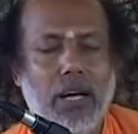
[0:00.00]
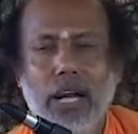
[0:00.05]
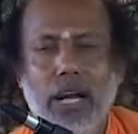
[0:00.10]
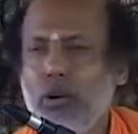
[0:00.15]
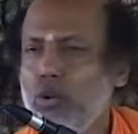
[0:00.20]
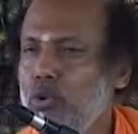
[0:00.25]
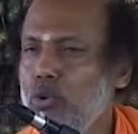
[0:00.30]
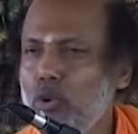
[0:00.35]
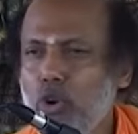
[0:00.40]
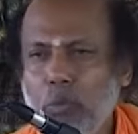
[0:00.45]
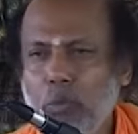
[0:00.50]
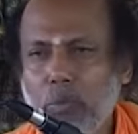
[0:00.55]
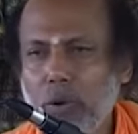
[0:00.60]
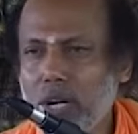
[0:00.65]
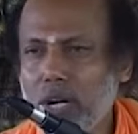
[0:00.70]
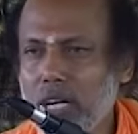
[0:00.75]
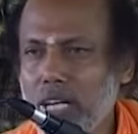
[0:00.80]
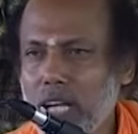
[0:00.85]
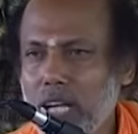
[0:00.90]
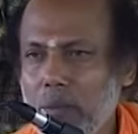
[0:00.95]
And no
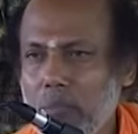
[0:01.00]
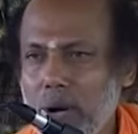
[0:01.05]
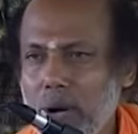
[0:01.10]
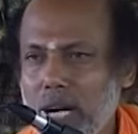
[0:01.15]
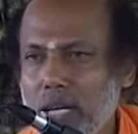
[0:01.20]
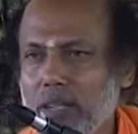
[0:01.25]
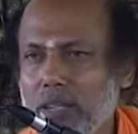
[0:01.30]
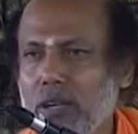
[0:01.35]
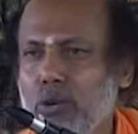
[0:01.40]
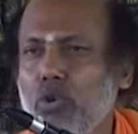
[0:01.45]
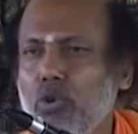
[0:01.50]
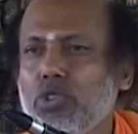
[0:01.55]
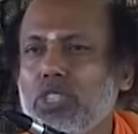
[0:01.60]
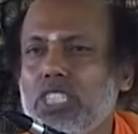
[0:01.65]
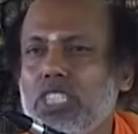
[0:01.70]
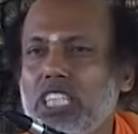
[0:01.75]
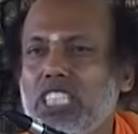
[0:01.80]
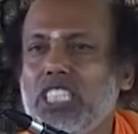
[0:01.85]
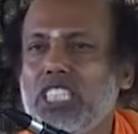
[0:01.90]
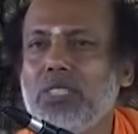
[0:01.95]
political party or no
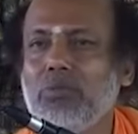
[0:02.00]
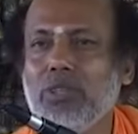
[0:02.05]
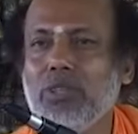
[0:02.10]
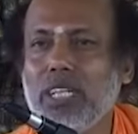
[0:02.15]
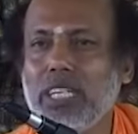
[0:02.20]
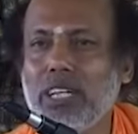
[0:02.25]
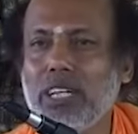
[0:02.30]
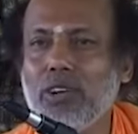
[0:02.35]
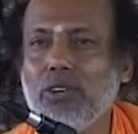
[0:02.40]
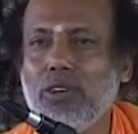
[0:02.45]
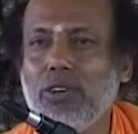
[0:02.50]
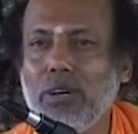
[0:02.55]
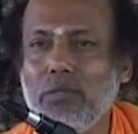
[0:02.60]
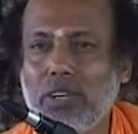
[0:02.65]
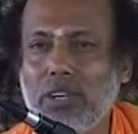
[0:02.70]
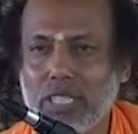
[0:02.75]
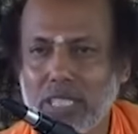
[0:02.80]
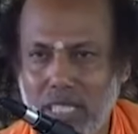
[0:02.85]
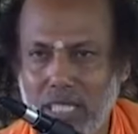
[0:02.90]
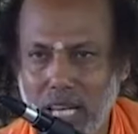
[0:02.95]
sensible leader will
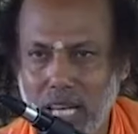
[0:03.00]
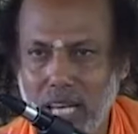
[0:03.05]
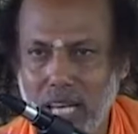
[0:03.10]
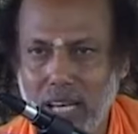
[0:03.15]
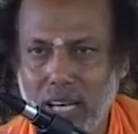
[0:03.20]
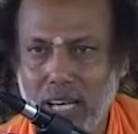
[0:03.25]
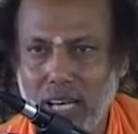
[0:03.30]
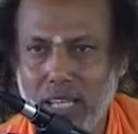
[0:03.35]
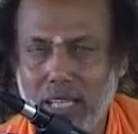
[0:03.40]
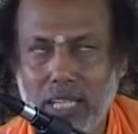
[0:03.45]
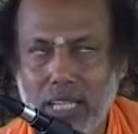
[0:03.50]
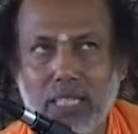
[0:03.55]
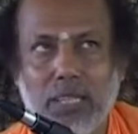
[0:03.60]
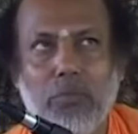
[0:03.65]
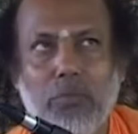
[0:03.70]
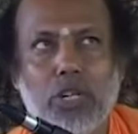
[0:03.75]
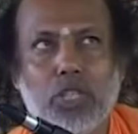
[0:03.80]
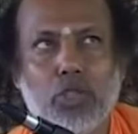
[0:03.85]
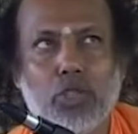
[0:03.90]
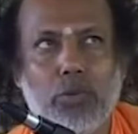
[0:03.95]
ever say that
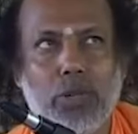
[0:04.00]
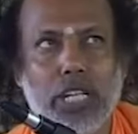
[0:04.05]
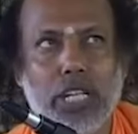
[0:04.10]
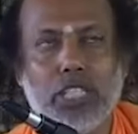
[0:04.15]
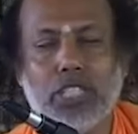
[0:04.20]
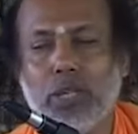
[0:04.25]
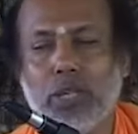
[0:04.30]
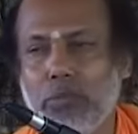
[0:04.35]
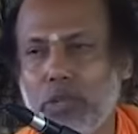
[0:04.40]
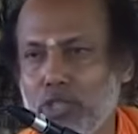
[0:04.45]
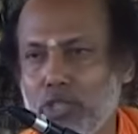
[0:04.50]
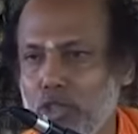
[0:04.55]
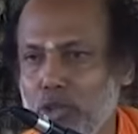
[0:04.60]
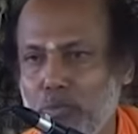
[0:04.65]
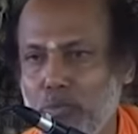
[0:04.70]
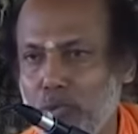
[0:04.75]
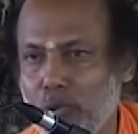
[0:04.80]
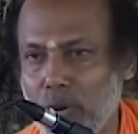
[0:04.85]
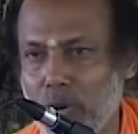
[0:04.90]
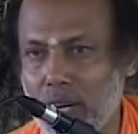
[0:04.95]
somebody should be rich, somebody should
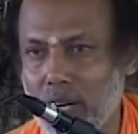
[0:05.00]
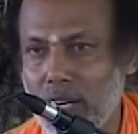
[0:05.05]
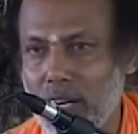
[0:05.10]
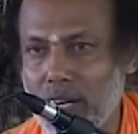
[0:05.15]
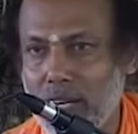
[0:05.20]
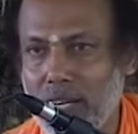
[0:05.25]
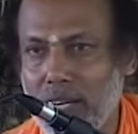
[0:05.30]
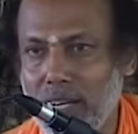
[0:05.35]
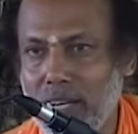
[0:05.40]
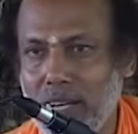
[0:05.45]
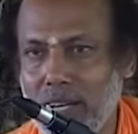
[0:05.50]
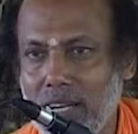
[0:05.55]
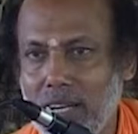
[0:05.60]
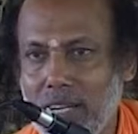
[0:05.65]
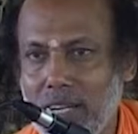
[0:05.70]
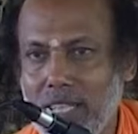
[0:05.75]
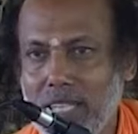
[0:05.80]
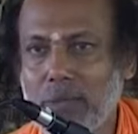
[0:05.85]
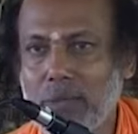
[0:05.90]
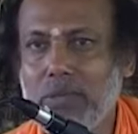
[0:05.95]
be poor.
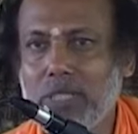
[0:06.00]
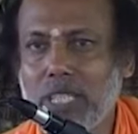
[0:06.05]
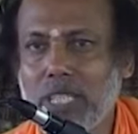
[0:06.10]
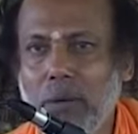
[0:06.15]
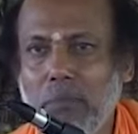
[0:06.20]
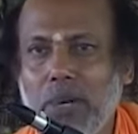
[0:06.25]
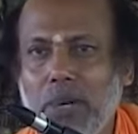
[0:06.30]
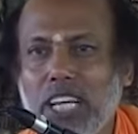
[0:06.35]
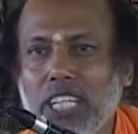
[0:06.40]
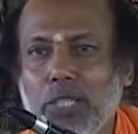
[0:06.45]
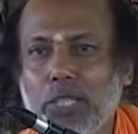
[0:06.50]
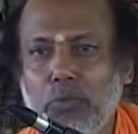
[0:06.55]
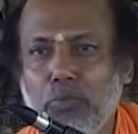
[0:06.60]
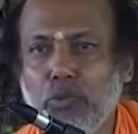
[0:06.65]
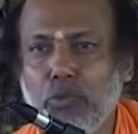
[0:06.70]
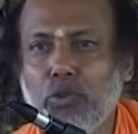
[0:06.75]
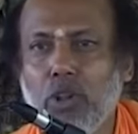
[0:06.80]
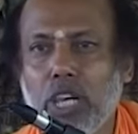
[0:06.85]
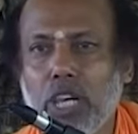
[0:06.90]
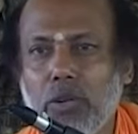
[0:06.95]
If somebody is
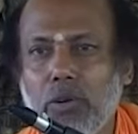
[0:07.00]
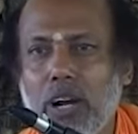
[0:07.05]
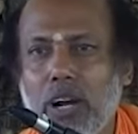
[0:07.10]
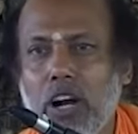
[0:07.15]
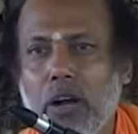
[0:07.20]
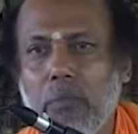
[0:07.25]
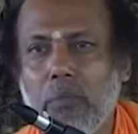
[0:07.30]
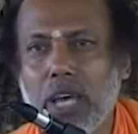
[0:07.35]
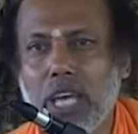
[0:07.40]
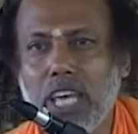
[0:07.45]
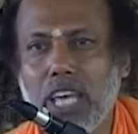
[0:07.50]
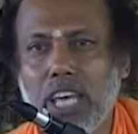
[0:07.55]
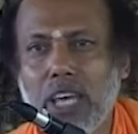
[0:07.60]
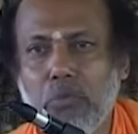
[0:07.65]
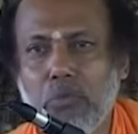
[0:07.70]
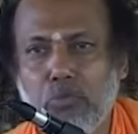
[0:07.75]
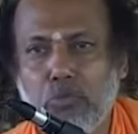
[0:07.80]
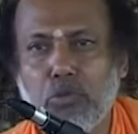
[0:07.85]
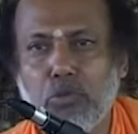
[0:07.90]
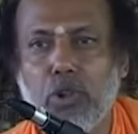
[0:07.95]
poor, you are not making
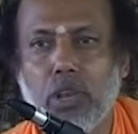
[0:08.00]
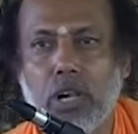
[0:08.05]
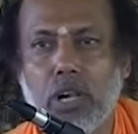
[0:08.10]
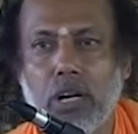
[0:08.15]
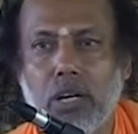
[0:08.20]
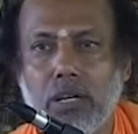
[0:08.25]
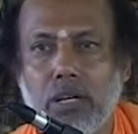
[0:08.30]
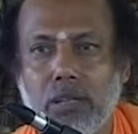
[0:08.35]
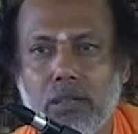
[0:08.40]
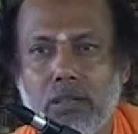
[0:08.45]
him poor.